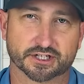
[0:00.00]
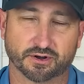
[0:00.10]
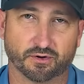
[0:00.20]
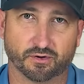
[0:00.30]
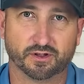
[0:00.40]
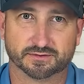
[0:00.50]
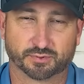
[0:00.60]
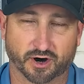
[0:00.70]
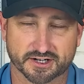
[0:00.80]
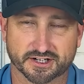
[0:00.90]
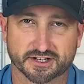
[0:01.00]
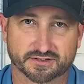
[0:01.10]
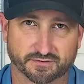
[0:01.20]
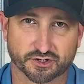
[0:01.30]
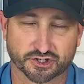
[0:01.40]
this whole process
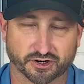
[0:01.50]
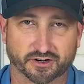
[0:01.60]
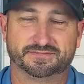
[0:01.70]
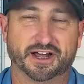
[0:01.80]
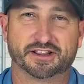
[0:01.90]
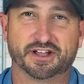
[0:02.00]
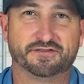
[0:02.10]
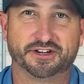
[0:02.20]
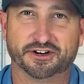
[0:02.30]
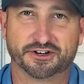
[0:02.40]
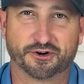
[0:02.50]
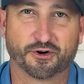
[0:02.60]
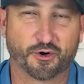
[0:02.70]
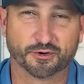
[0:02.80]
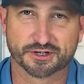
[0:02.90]
for sure. Now, I'd love to hear your
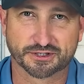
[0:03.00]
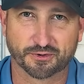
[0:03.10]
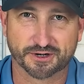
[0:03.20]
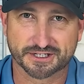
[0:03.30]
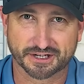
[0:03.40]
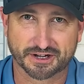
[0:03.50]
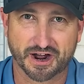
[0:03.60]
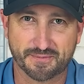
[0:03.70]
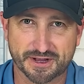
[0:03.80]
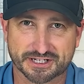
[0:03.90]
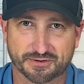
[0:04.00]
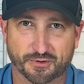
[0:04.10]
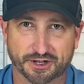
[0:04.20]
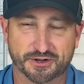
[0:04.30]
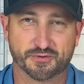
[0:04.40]
horror stories in the comments of
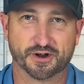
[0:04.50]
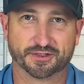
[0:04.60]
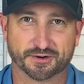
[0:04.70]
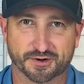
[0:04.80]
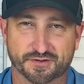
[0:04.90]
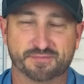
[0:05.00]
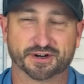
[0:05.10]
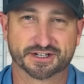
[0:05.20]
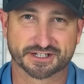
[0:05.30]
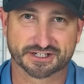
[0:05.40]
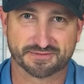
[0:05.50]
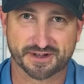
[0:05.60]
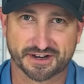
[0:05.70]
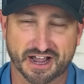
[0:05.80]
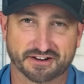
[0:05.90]
what you went through if you put a system
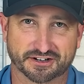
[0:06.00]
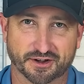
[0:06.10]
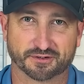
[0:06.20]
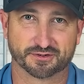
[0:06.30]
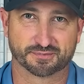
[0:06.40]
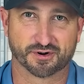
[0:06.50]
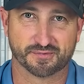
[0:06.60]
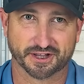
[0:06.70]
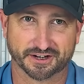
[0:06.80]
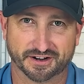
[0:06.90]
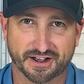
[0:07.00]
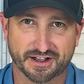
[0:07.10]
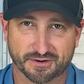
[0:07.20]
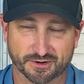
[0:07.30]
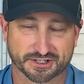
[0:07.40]
in and had to go through permitting.
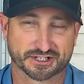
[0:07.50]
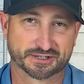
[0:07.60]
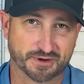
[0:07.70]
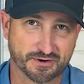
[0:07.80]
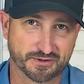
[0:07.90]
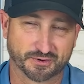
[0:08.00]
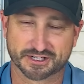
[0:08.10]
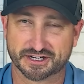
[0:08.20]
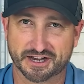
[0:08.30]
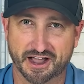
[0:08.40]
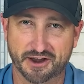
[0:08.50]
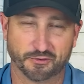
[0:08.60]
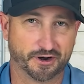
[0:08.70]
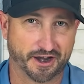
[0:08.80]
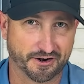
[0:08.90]
Was it smooth? Was it not?
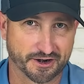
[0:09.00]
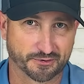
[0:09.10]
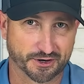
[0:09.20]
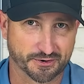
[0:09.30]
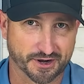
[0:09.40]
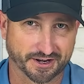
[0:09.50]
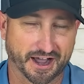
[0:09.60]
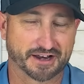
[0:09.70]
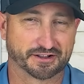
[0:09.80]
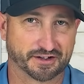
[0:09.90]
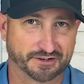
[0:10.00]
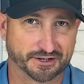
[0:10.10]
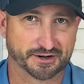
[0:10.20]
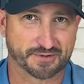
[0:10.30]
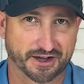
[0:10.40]
What area were you in? I'd love to
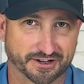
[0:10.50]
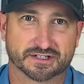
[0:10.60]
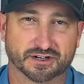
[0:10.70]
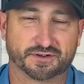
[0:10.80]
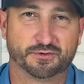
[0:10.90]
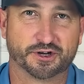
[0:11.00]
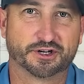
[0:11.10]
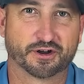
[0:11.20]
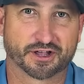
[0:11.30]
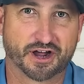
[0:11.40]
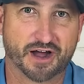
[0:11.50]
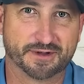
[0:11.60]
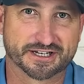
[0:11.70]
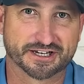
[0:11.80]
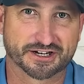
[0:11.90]
hear about it. So if you would, go to the
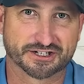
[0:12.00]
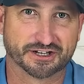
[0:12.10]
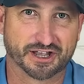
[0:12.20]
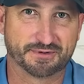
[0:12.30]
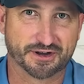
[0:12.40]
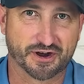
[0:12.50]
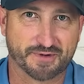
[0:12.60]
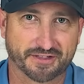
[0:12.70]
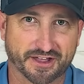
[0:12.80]
comments section and let me know about